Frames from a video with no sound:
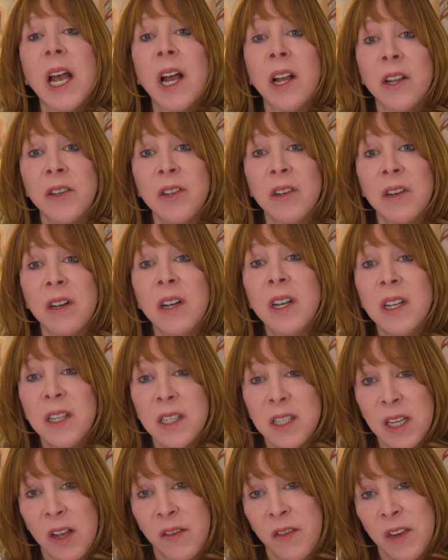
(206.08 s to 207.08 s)
under
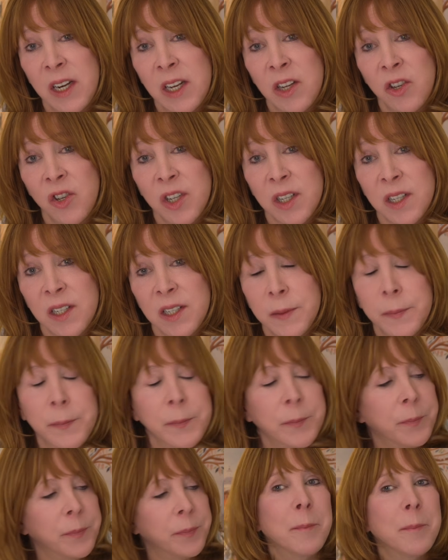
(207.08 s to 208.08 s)
7 inches.
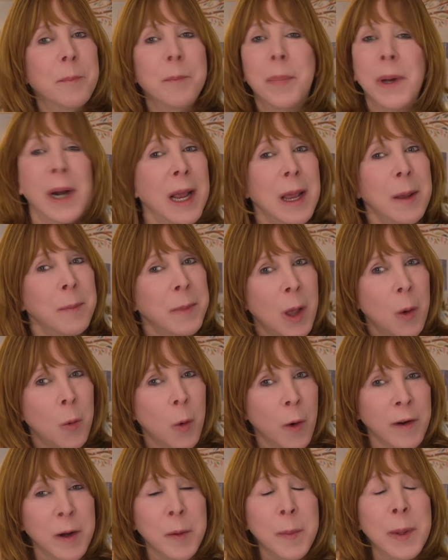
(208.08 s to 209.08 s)
But I am not
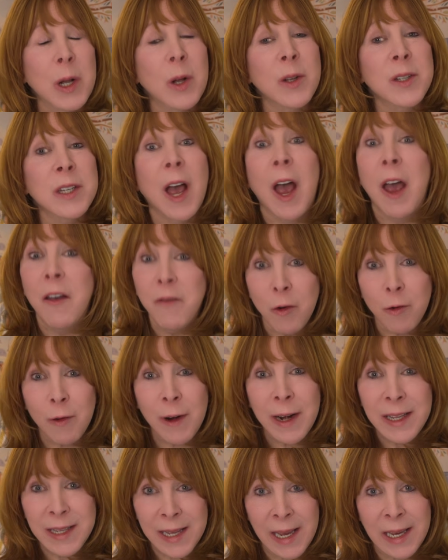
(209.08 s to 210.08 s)
worried, because I've
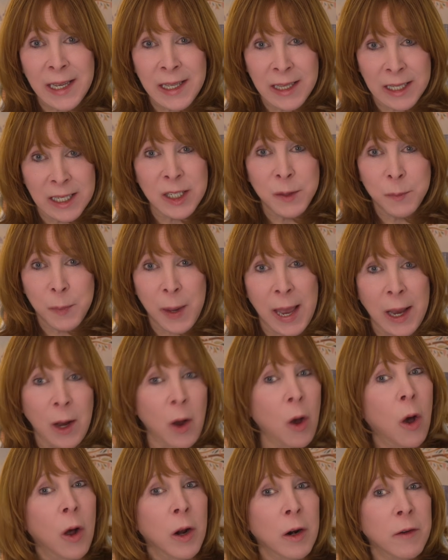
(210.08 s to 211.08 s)
already taken this bag
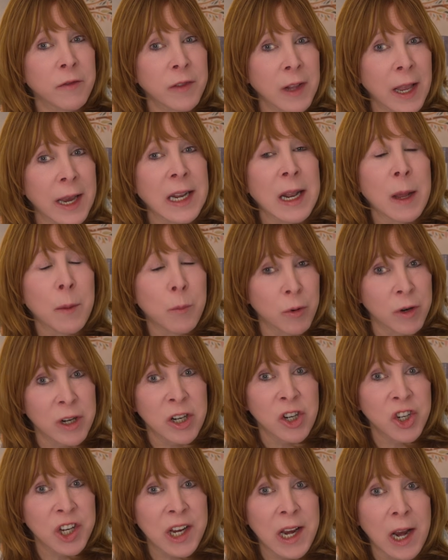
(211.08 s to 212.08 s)
on a flight at
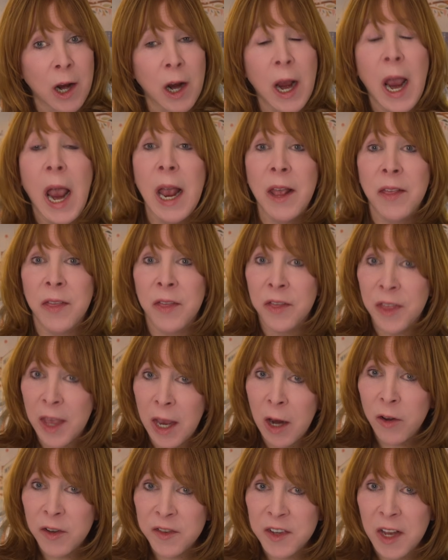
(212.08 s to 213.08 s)
British Air, and
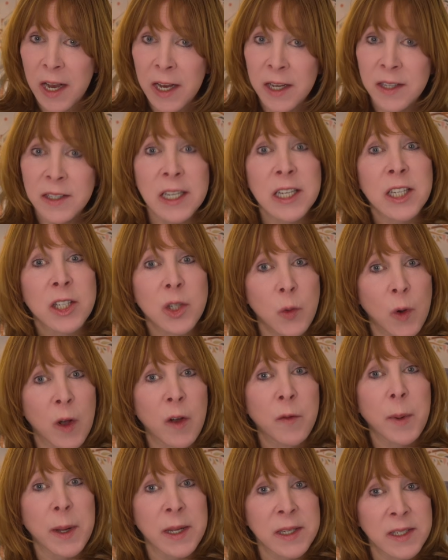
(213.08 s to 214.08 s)
their size is
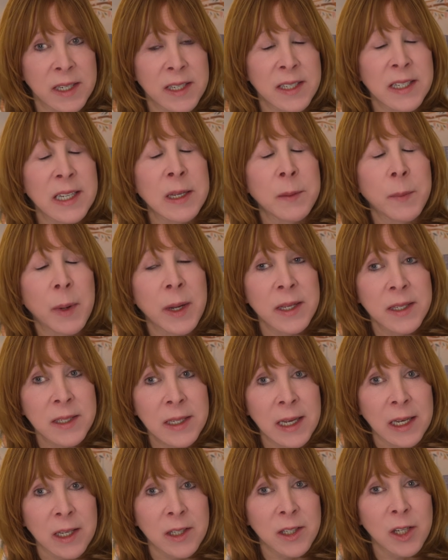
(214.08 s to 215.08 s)
12 by 16 by
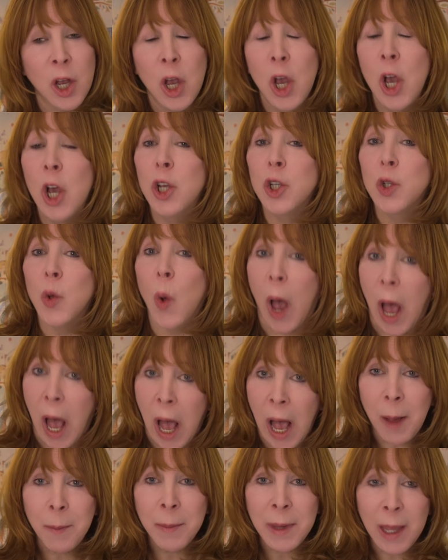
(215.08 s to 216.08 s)
6. So
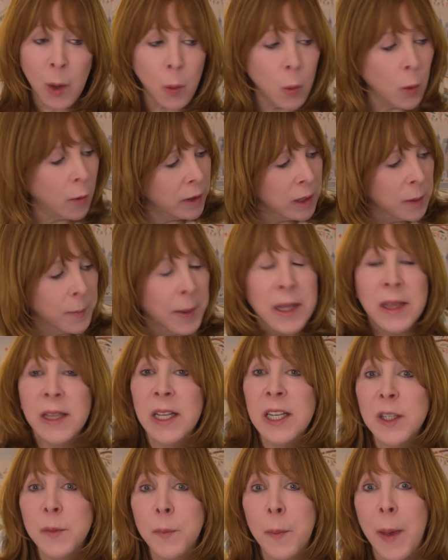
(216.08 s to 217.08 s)
I'm not worried about
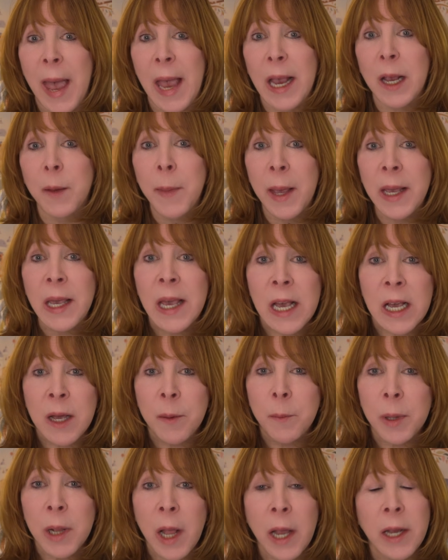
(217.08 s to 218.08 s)
this bag making
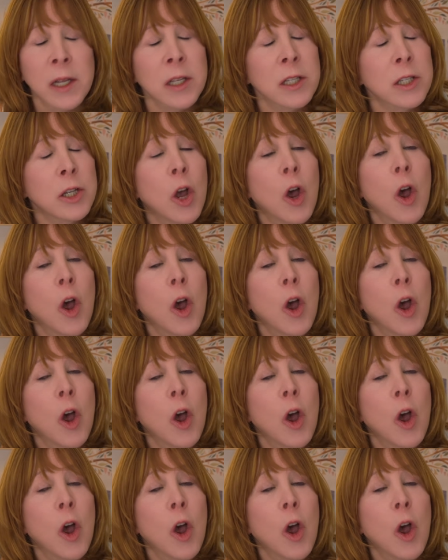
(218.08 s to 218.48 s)
compliance